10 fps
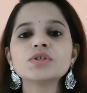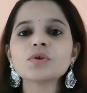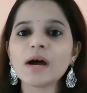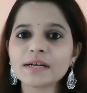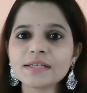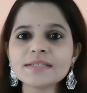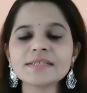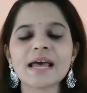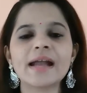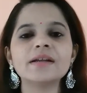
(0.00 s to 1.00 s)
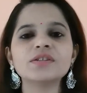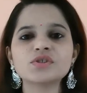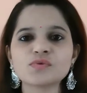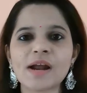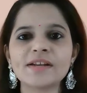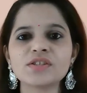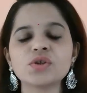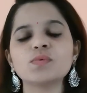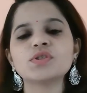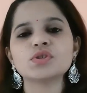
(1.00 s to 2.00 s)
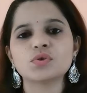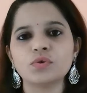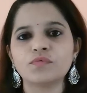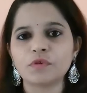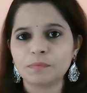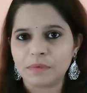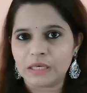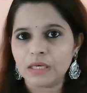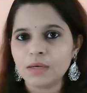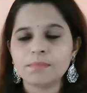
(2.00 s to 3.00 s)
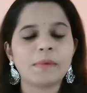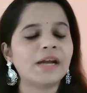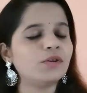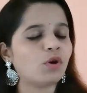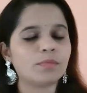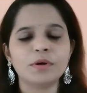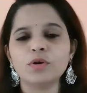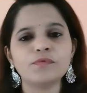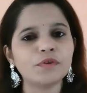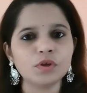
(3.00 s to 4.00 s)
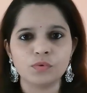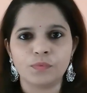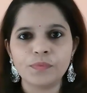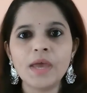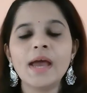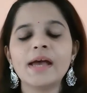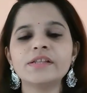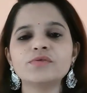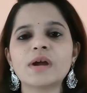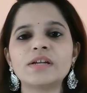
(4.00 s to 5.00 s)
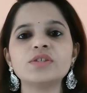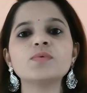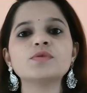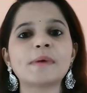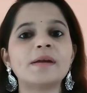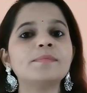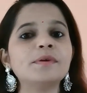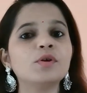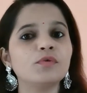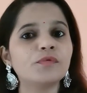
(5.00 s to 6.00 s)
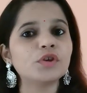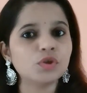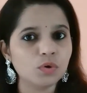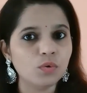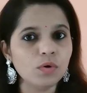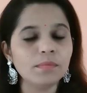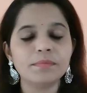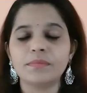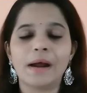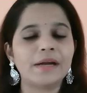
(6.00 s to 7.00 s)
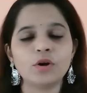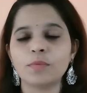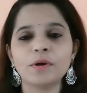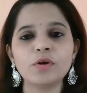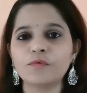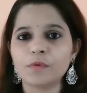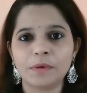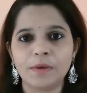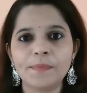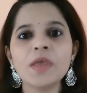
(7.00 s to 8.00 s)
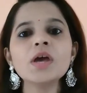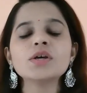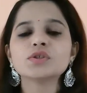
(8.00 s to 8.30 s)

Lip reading: So understand, the strategy which is good for me might not be good for you, and the strategy which might be good for you might not be good for me.